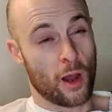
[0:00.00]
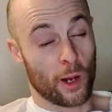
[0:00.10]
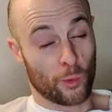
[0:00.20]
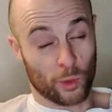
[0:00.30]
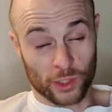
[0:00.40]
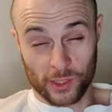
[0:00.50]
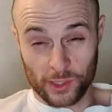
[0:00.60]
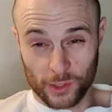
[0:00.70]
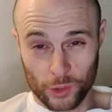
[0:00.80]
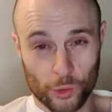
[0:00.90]
I
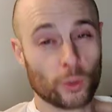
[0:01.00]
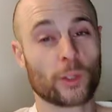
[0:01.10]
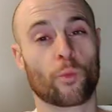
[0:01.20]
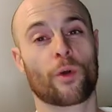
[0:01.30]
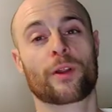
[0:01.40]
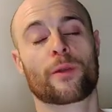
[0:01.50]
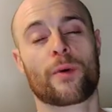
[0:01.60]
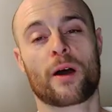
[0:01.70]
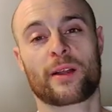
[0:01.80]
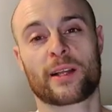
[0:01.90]
was truly worried
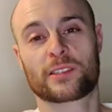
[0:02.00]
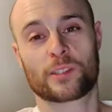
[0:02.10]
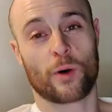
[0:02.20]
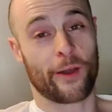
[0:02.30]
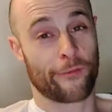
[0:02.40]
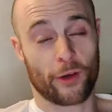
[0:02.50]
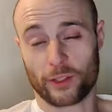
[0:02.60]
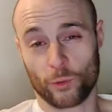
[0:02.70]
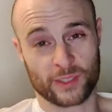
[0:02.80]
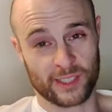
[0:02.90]
about that, so I
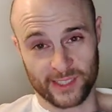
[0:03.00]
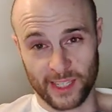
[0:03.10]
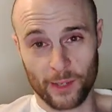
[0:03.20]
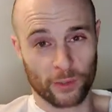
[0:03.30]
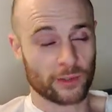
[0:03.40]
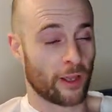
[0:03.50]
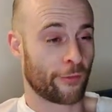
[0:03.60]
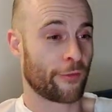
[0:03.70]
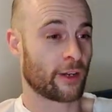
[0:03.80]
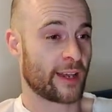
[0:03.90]
thought I was disabled.
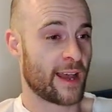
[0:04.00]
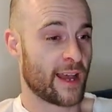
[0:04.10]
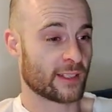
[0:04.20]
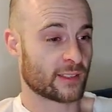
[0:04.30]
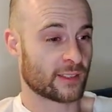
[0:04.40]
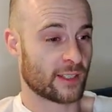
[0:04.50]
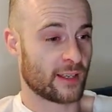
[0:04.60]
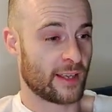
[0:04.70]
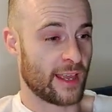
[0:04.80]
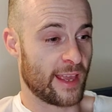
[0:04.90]
I thought I had
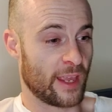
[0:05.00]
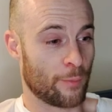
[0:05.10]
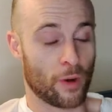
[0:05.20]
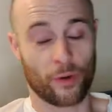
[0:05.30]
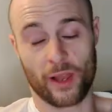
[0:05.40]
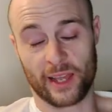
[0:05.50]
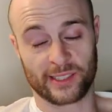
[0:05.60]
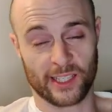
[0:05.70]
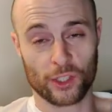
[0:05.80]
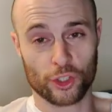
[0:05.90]
a
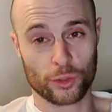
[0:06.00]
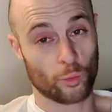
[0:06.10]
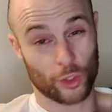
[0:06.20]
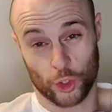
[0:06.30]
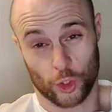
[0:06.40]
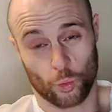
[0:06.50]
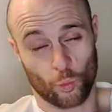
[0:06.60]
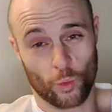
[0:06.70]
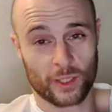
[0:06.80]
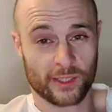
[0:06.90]
paralyzation, which
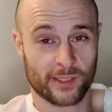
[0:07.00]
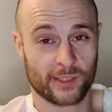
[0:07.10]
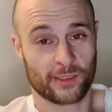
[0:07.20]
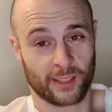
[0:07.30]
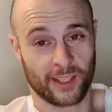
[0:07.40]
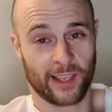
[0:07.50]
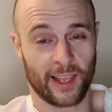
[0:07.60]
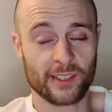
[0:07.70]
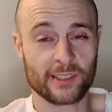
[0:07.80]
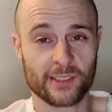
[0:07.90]
was the
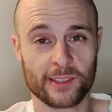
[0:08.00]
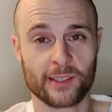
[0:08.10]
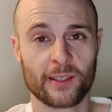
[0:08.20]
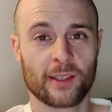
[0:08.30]
case.